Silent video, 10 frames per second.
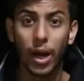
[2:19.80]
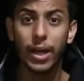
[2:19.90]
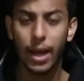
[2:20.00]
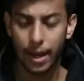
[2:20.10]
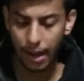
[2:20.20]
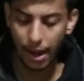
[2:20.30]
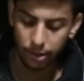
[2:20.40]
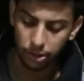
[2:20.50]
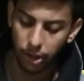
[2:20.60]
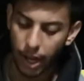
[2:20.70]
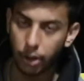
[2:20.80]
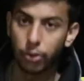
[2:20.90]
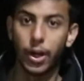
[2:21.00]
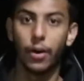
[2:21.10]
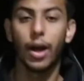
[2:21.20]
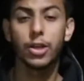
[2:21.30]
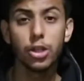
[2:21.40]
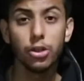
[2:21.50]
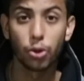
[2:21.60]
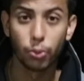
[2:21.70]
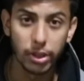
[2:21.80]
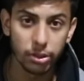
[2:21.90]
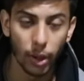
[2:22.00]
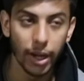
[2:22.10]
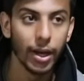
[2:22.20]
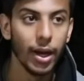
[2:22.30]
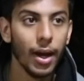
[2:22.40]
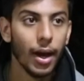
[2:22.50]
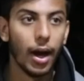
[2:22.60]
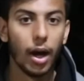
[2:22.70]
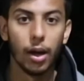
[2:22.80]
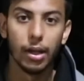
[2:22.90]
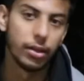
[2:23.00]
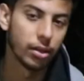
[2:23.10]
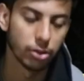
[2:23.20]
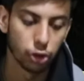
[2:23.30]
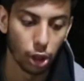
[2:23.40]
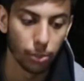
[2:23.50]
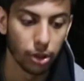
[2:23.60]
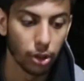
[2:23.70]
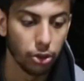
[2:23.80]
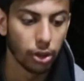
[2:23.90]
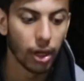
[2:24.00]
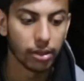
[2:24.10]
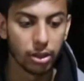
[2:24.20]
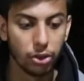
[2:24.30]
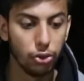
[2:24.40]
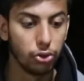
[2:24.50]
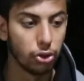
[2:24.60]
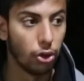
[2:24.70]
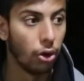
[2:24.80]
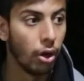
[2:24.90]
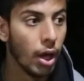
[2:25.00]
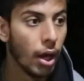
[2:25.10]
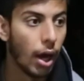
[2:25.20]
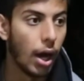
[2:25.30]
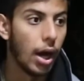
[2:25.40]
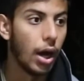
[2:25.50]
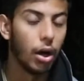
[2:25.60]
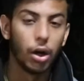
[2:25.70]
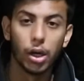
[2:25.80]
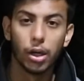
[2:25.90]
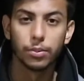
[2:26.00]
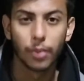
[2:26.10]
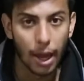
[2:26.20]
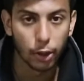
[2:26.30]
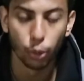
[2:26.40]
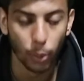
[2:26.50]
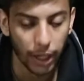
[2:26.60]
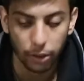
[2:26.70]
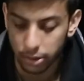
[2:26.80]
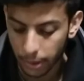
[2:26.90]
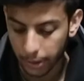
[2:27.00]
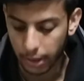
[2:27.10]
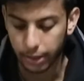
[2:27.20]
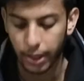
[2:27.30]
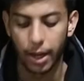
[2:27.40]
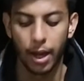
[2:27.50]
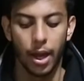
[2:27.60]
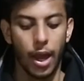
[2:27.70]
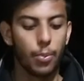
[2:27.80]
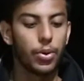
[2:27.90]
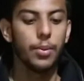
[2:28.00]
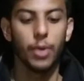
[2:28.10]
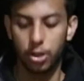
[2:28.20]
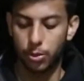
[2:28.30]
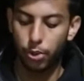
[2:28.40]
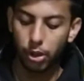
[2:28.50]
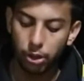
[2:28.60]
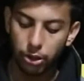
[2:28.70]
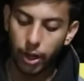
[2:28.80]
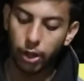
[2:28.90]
weight and add it to your ankle. Now I actually use a wrist weight. It does the job. You guys can use, you know, ankle weight or something like that, and pretty much put it on your